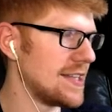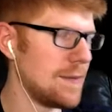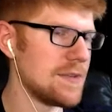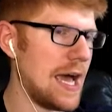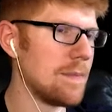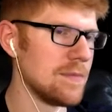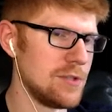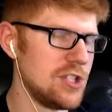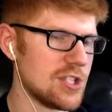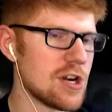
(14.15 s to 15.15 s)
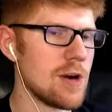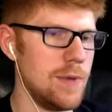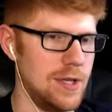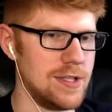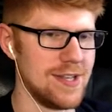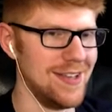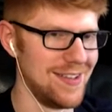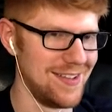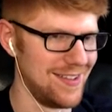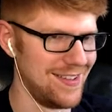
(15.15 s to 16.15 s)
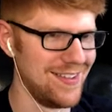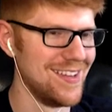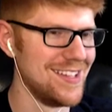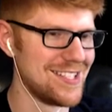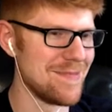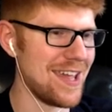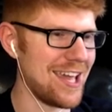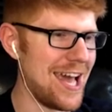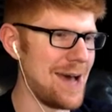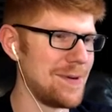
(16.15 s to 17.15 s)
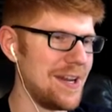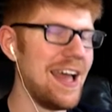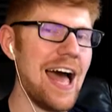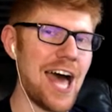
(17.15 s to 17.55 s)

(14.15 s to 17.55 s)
I'm determined to make it happen.